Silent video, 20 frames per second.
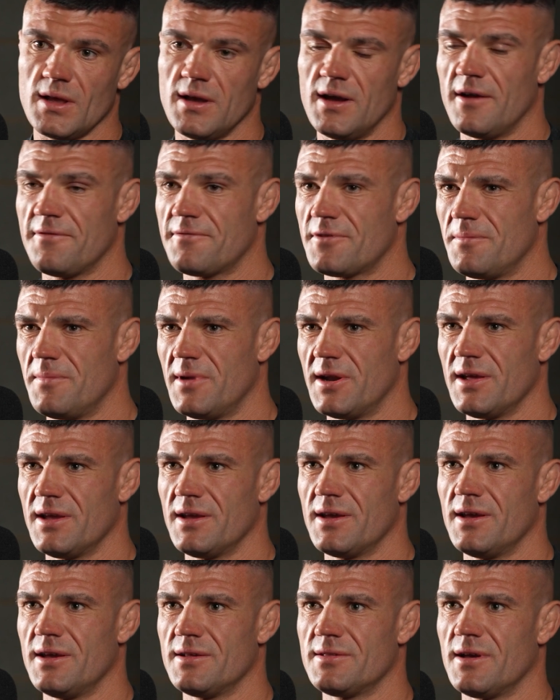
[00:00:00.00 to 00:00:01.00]
after many
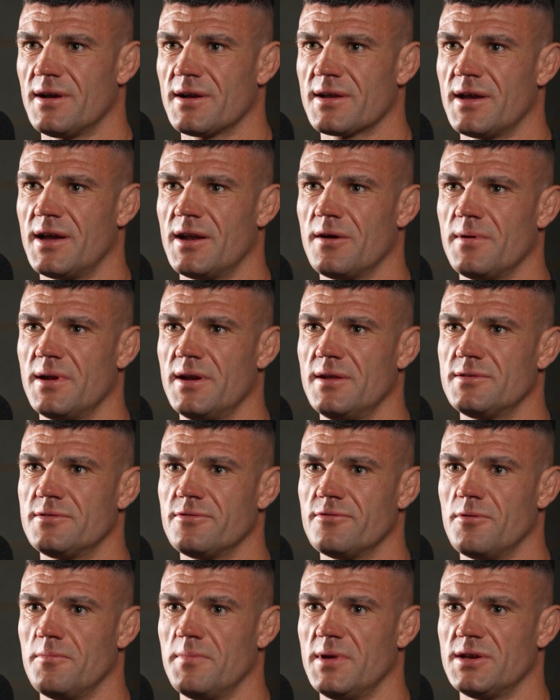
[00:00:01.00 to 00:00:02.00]
years, I kind of went
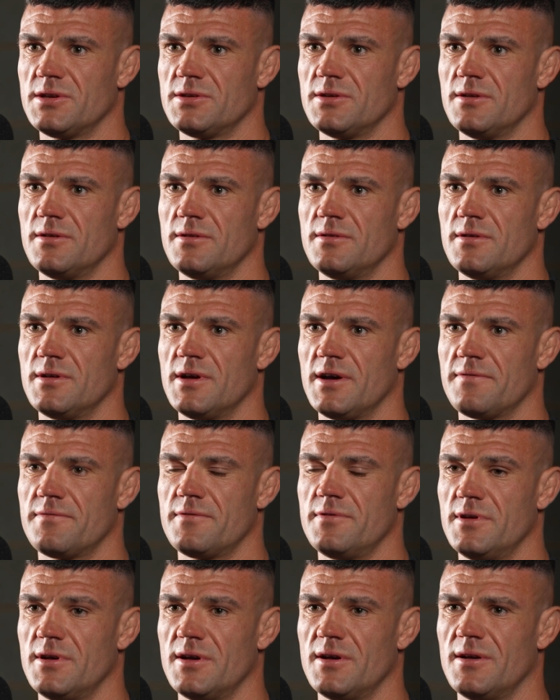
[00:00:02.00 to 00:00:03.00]
into remission
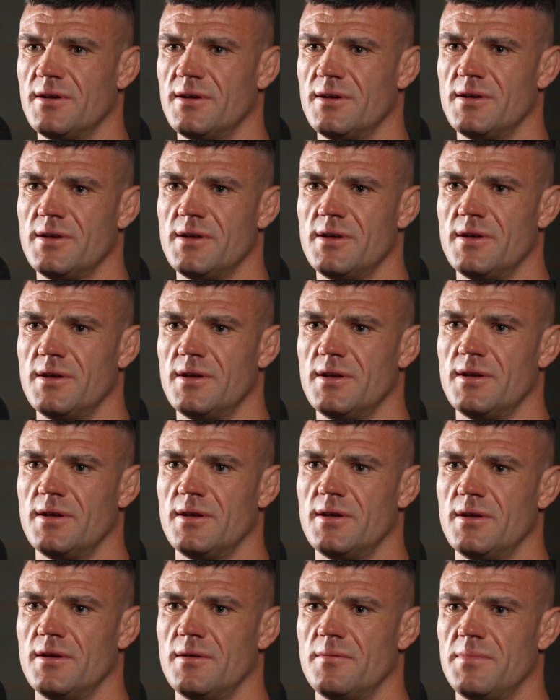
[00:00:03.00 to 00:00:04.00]
after
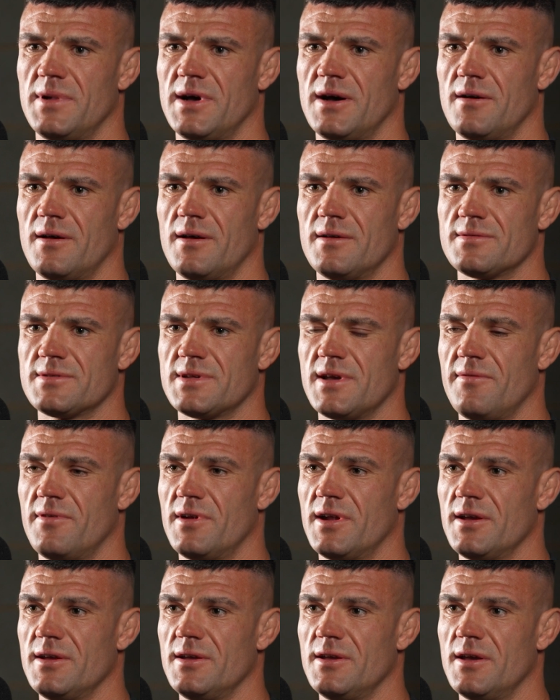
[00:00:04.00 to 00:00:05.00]
about
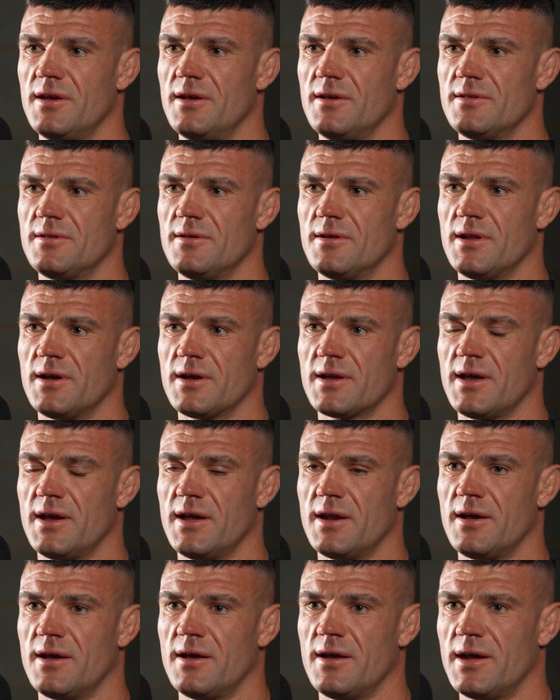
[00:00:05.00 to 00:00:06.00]
7-8 years, and I
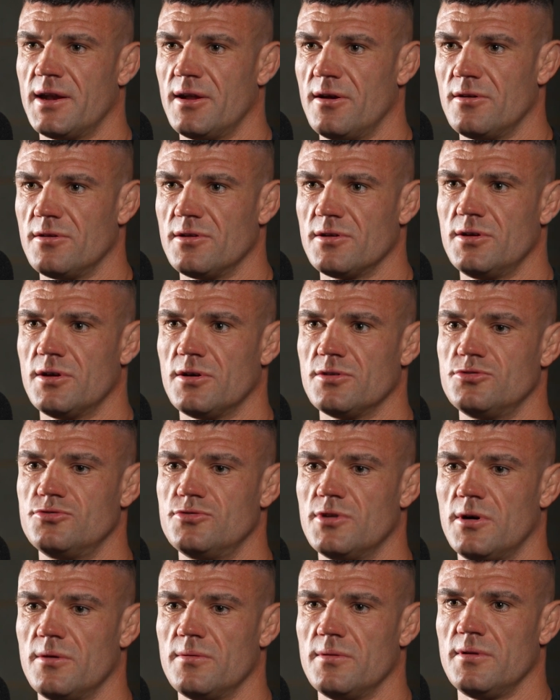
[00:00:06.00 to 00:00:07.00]
kind of had it under
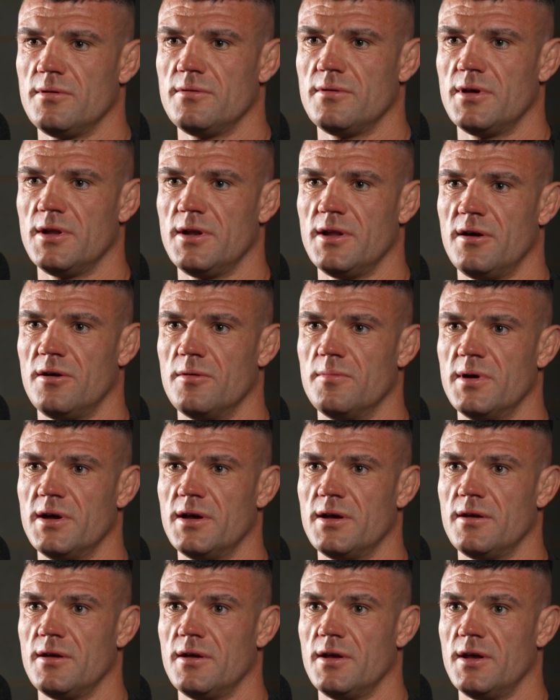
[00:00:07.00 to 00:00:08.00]
control a little
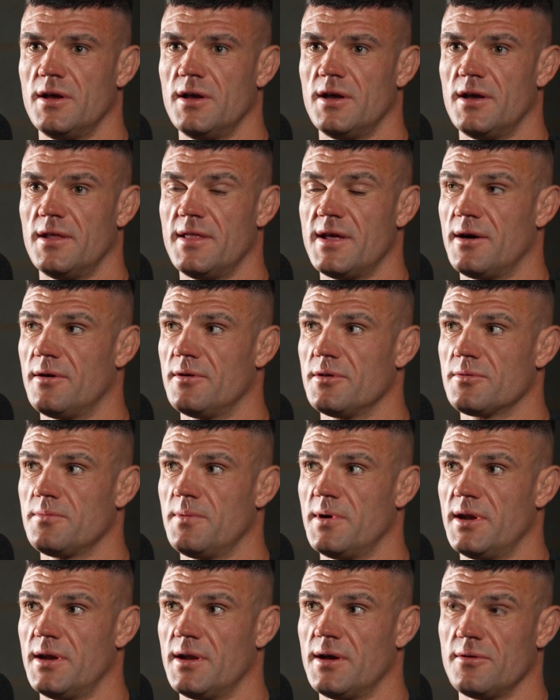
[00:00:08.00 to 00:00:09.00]
bit. And that was
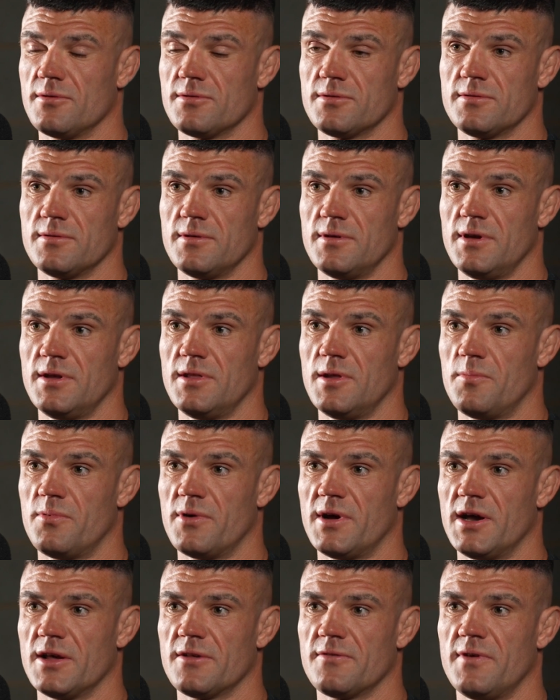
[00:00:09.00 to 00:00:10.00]
when I was in the
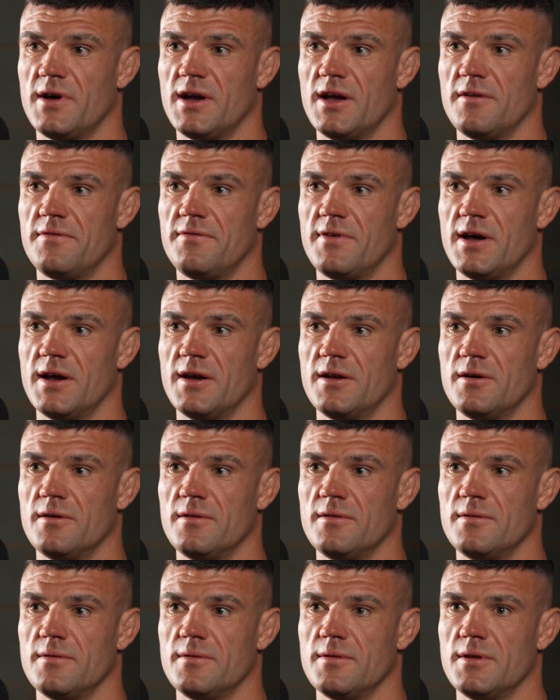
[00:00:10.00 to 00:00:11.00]
prize fighter
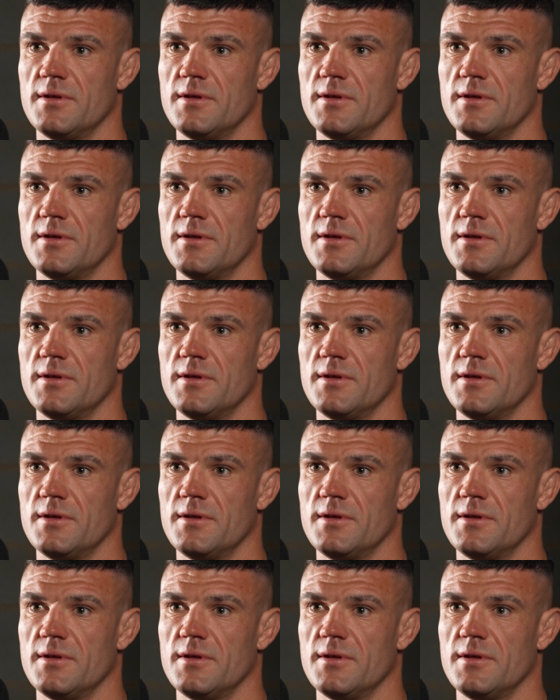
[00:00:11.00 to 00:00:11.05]
final.